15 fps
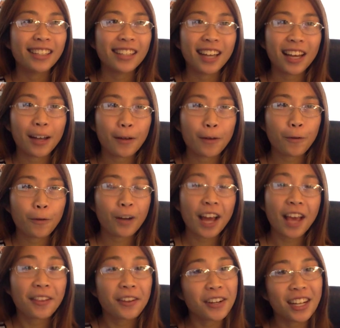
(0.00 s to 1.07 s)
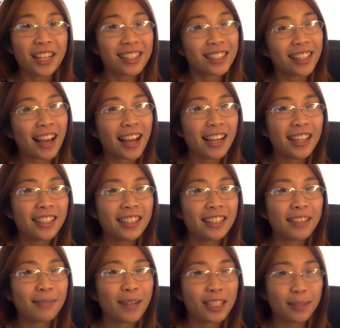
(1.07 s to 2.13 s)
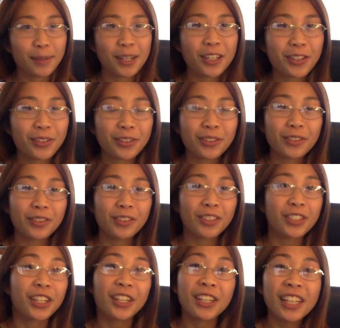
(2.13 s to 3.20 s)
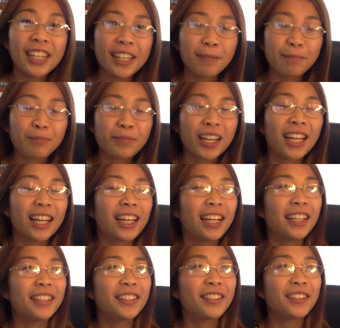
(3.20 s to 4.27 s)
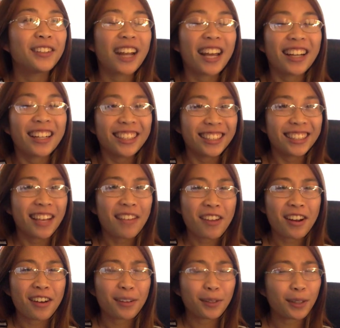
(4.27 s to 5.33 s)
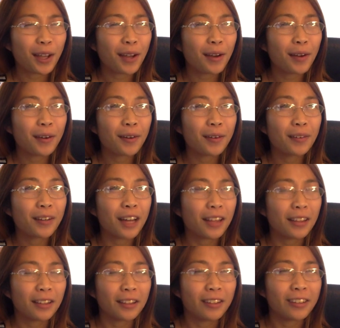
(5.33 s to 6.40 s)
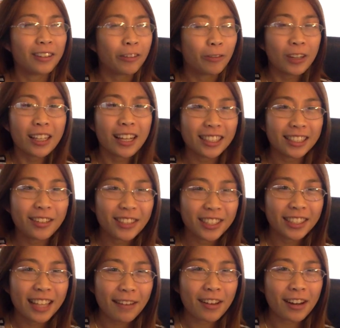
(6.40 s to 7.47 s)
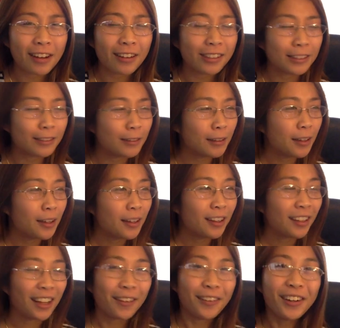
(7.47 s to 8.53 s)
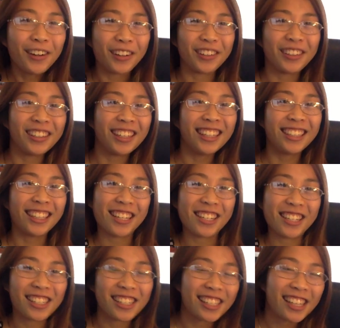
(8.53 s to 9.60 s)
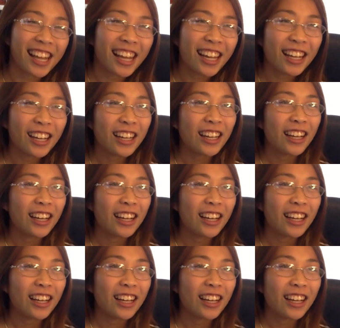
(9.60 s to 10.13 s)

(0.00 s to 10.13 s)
what I learned in science and my spiritual journey. So when I heard seven, I was like, when I realized it was seven, I was like, oh, that's interesting.